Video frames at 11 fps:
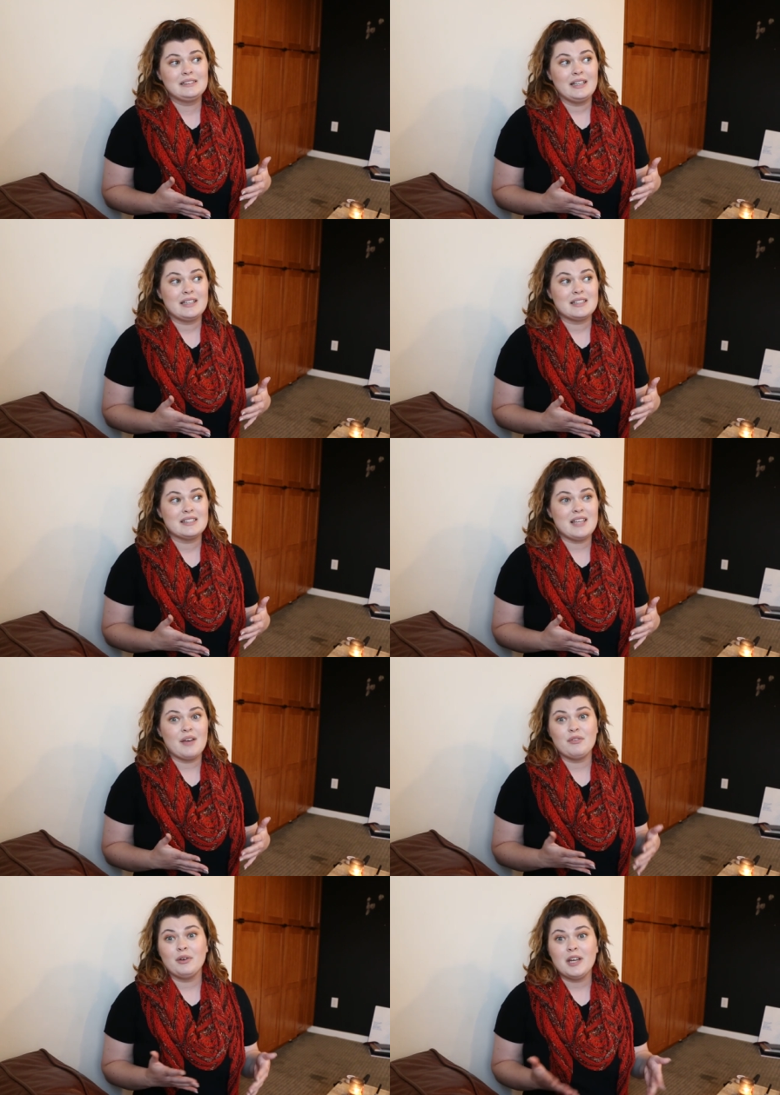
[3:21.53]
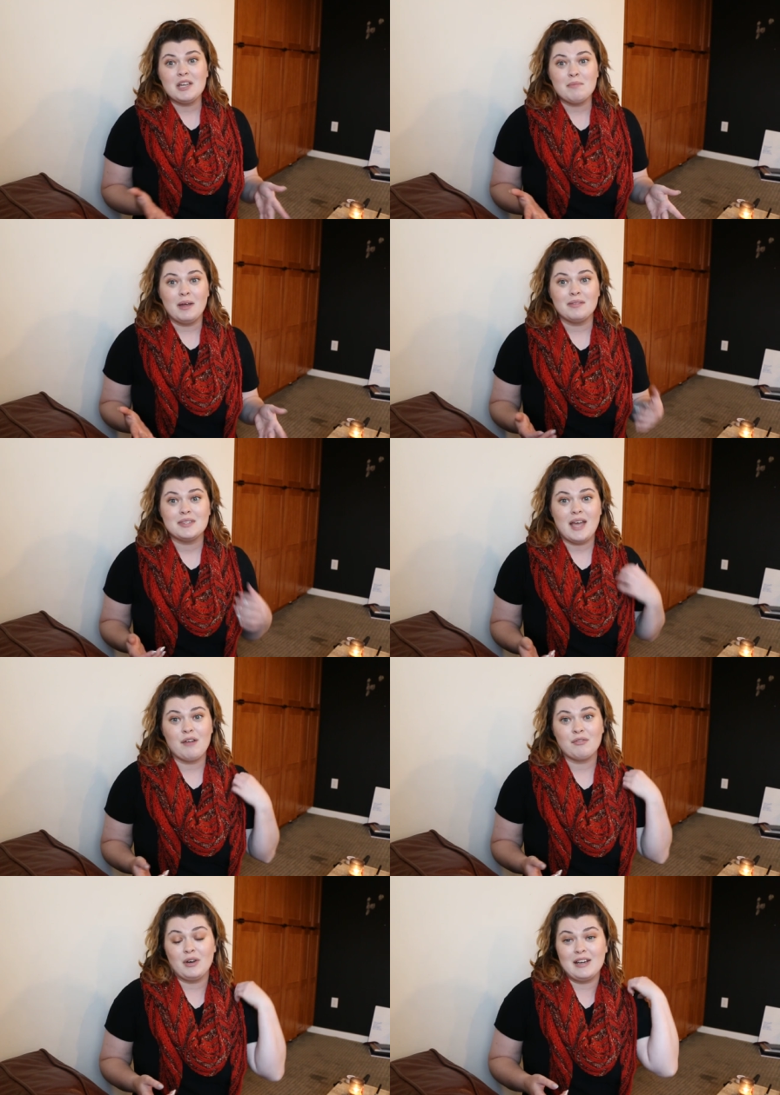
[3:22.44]
like 7 or 8 months
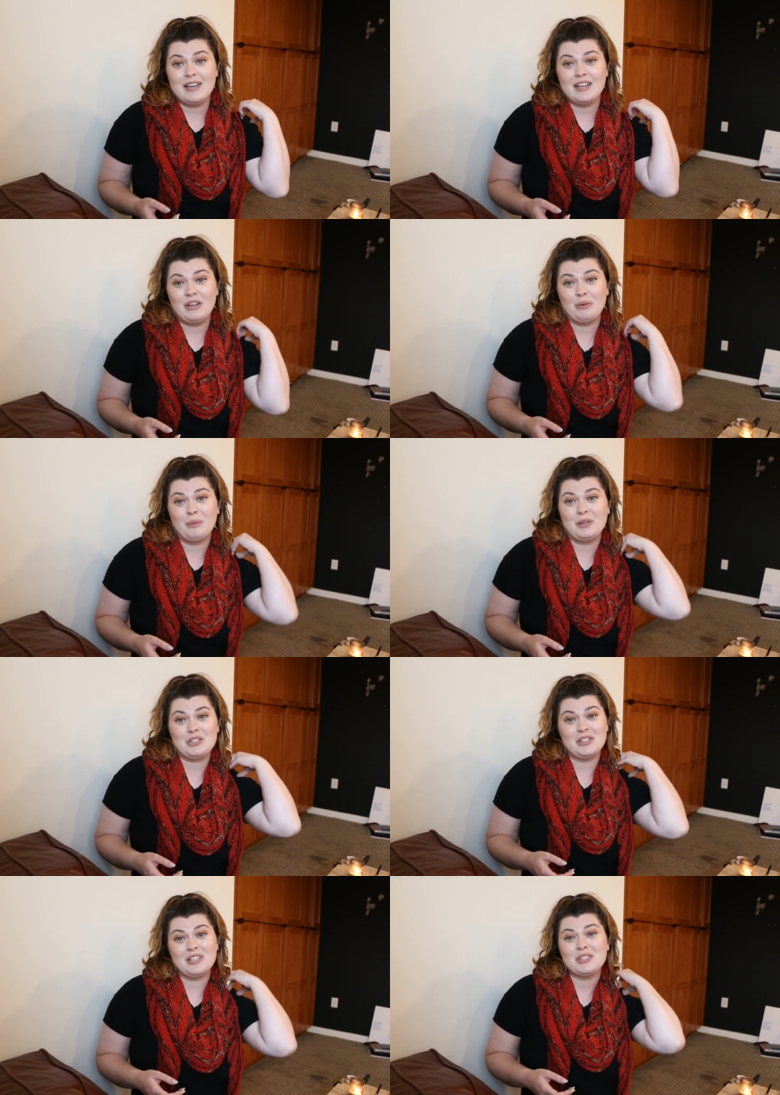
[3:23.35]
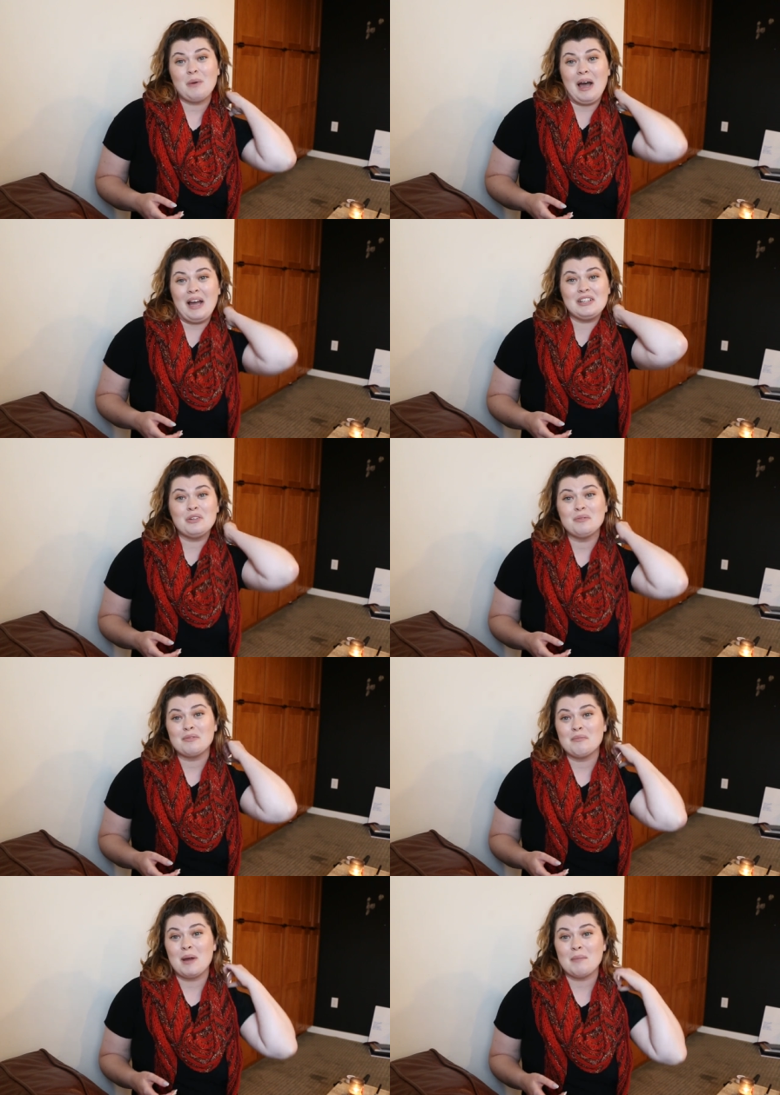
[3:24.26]
after I knit it originally, so I
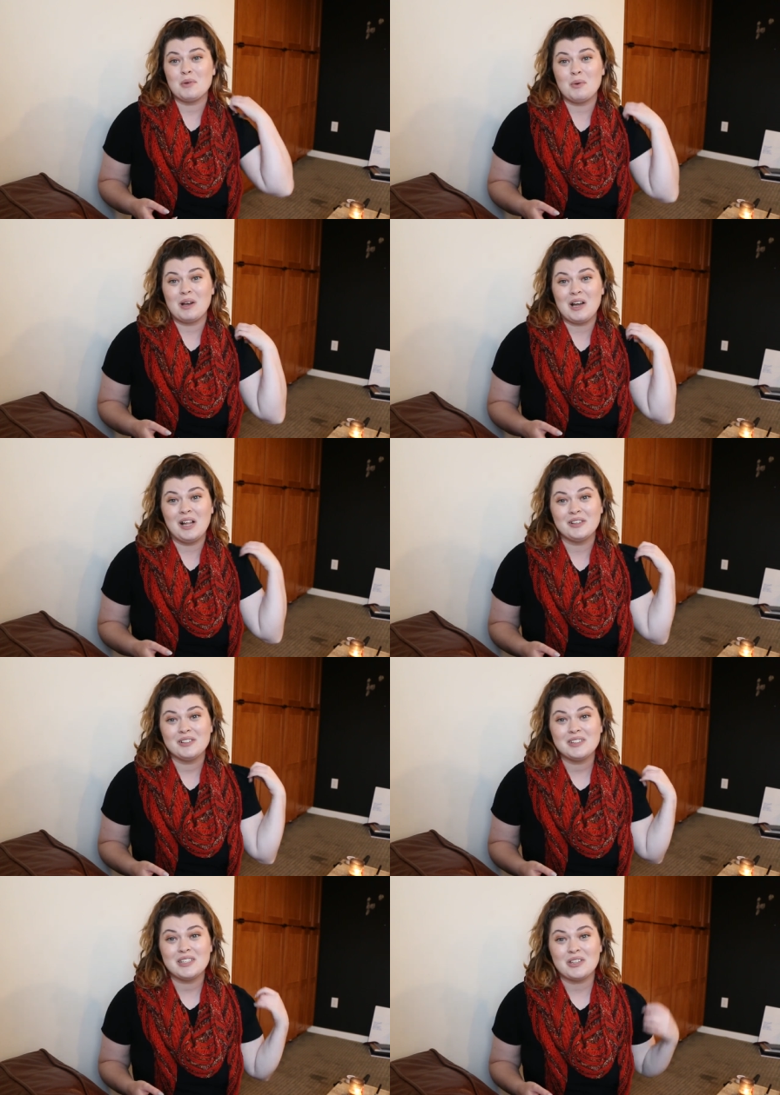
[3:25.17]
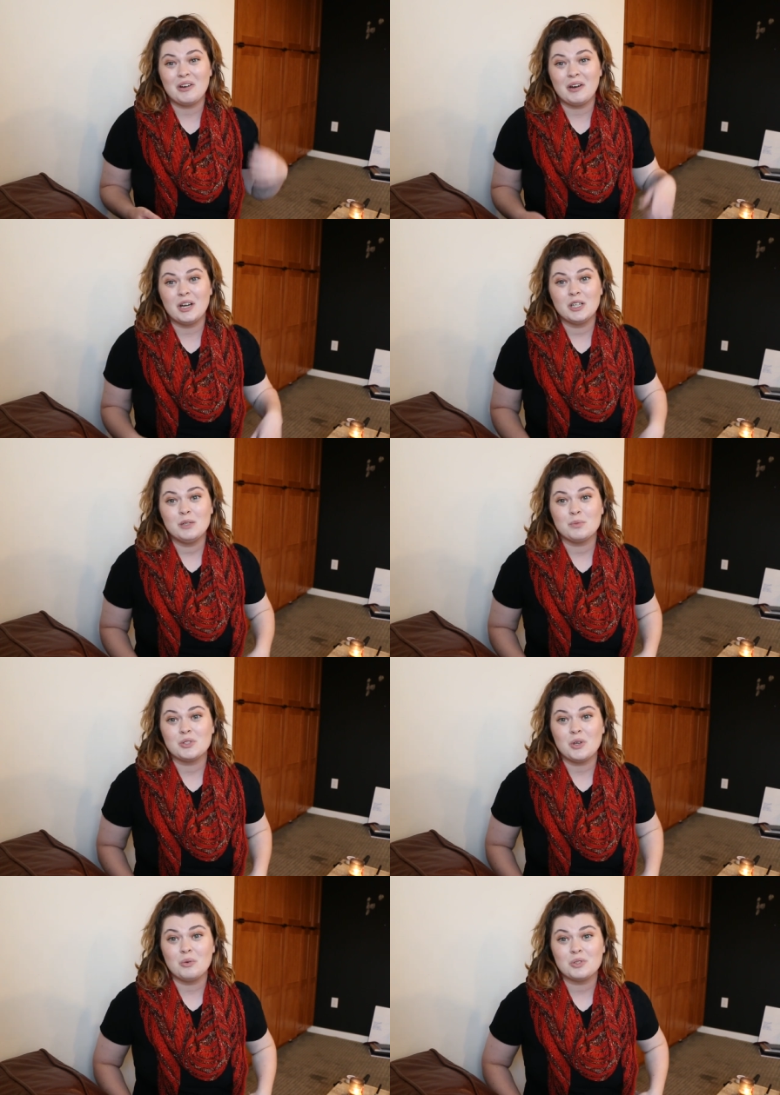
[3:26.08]
don't remember what colors these are. I am
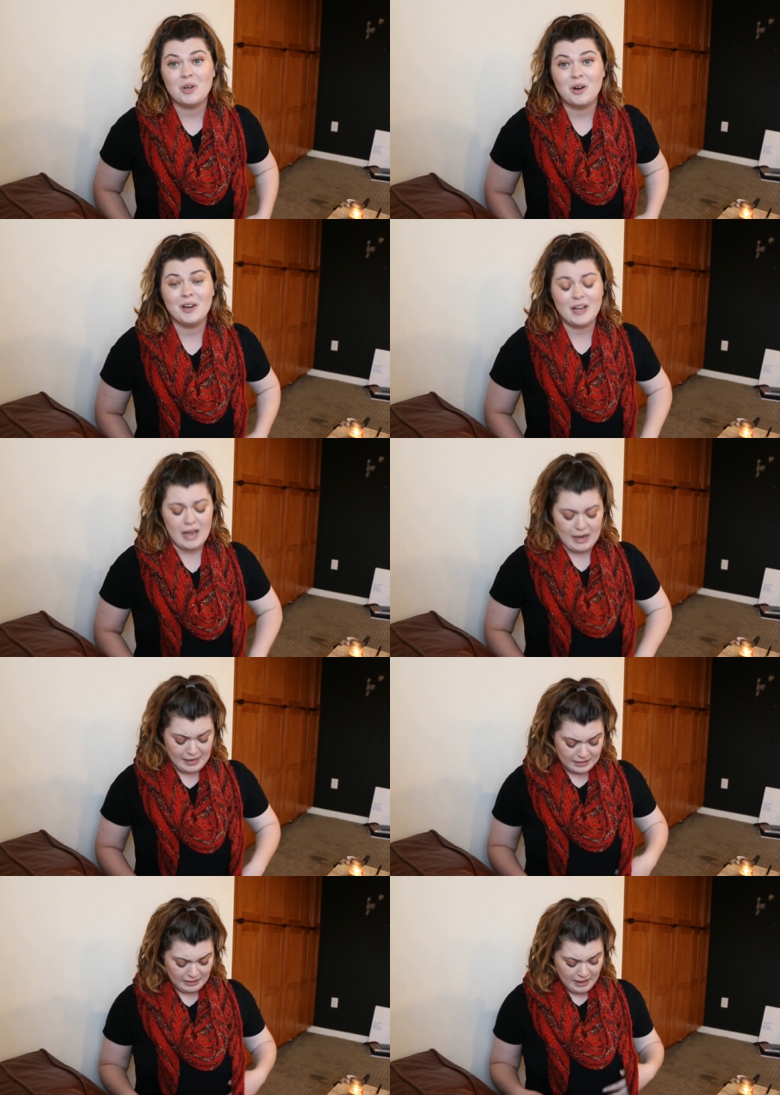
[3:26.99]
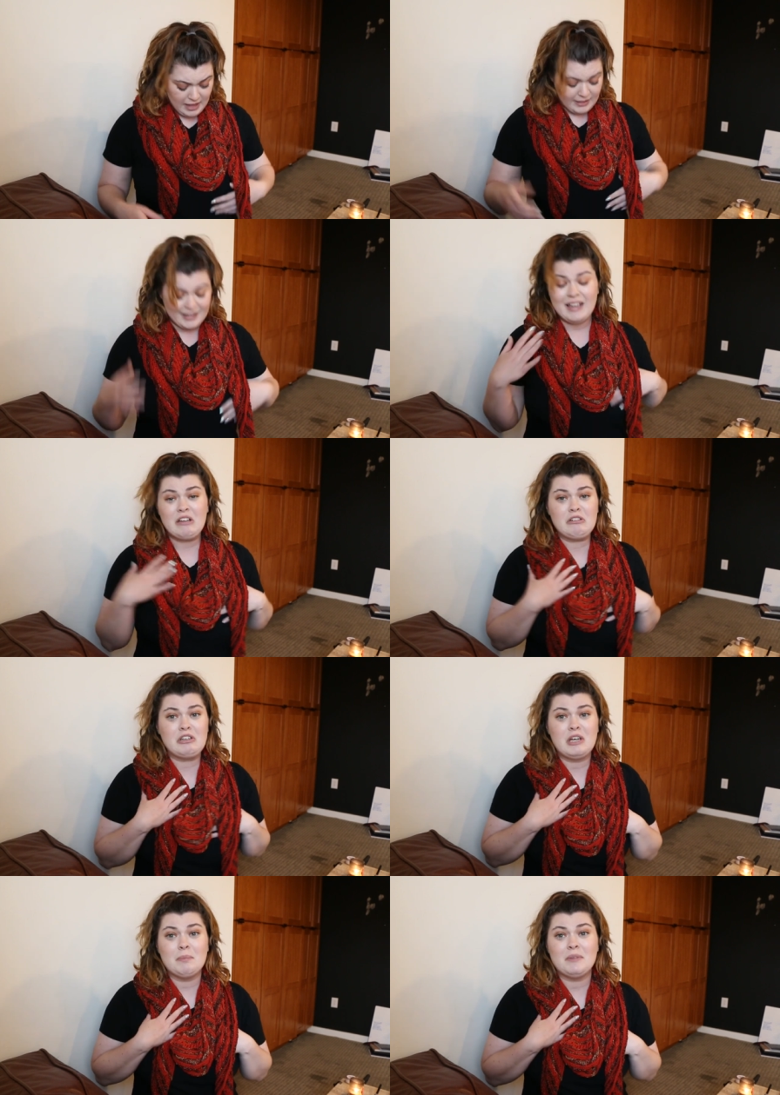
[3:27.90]
so sorry. And I can
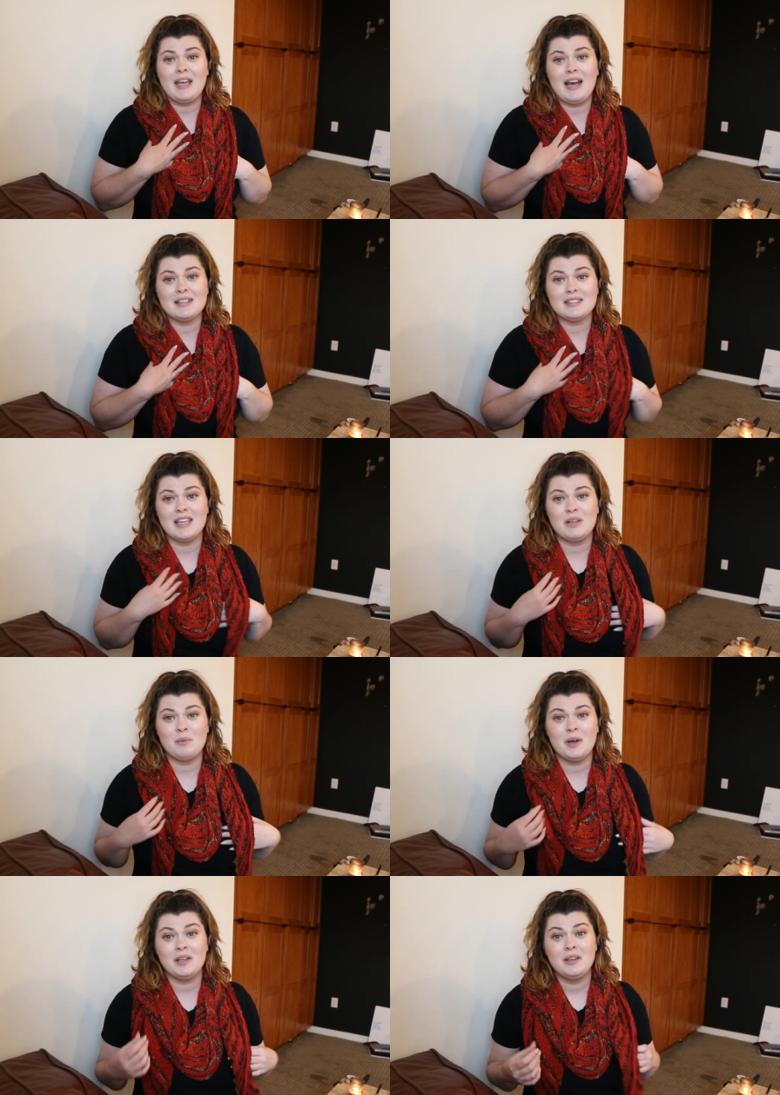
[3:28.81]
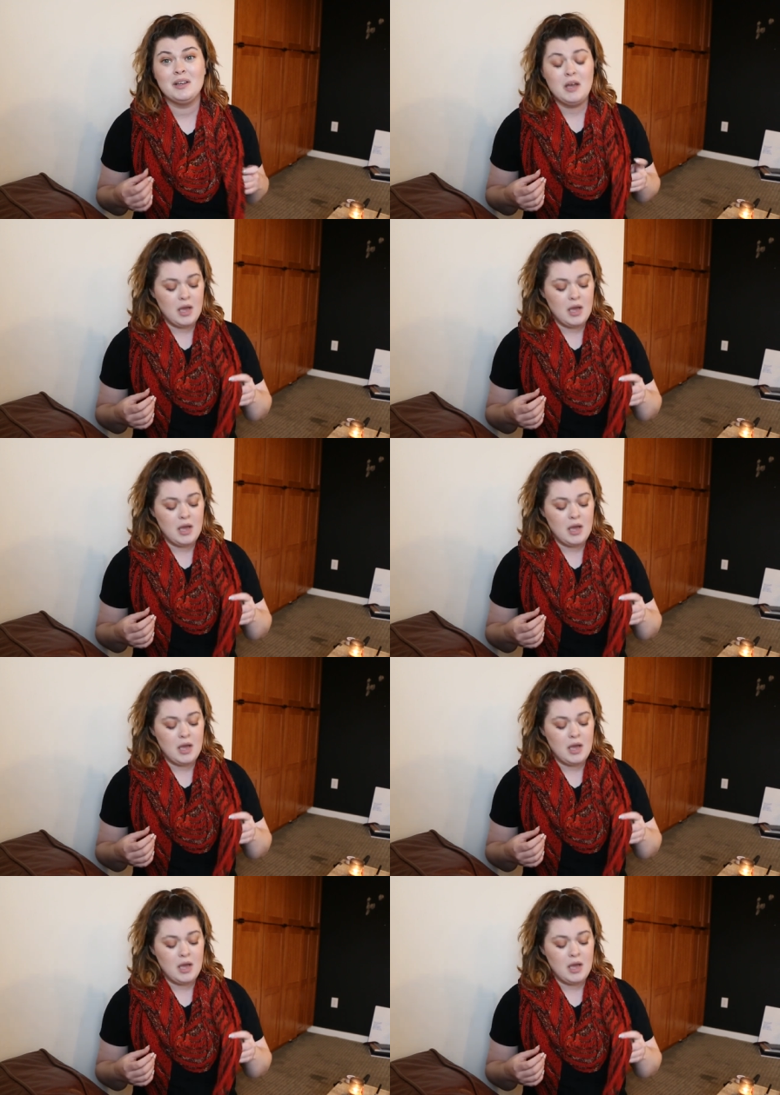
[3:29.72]
look up the Cascade one.